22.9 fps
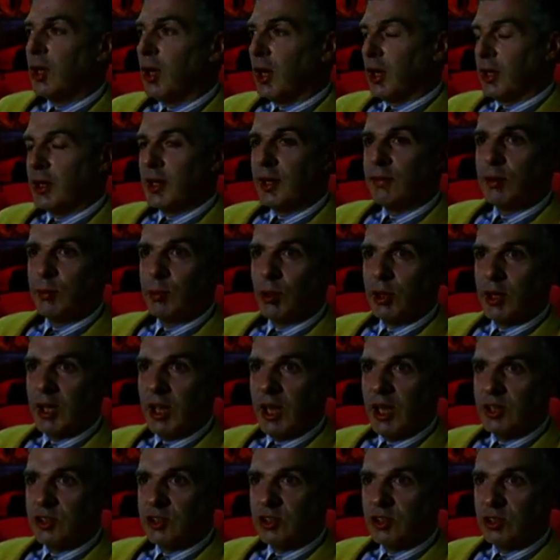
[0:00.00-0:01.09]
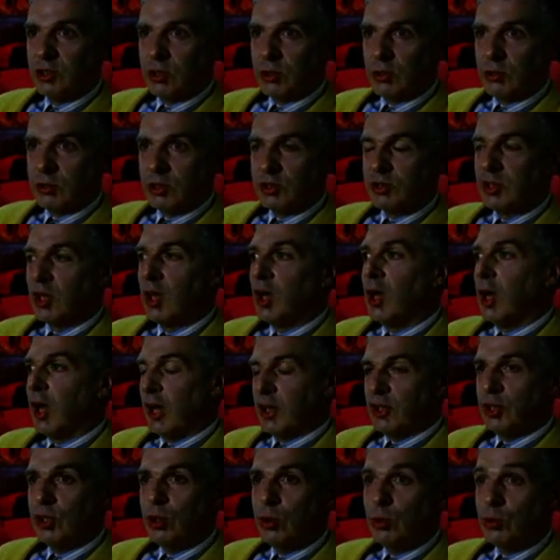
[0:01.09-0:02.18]
And everybody hates a tourist,
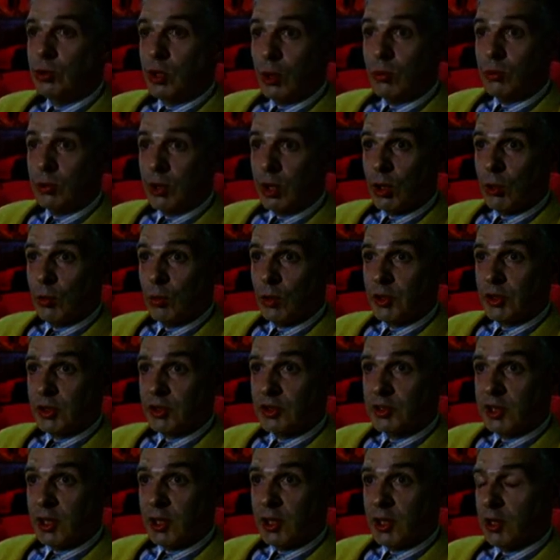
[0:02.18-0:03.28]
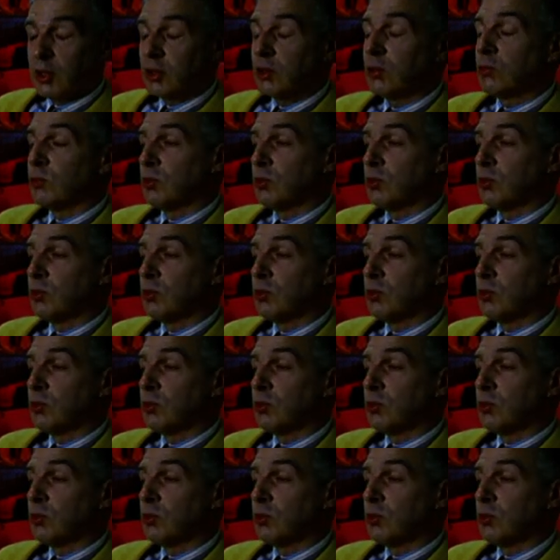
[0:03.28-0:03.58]
and you don't know what it's like,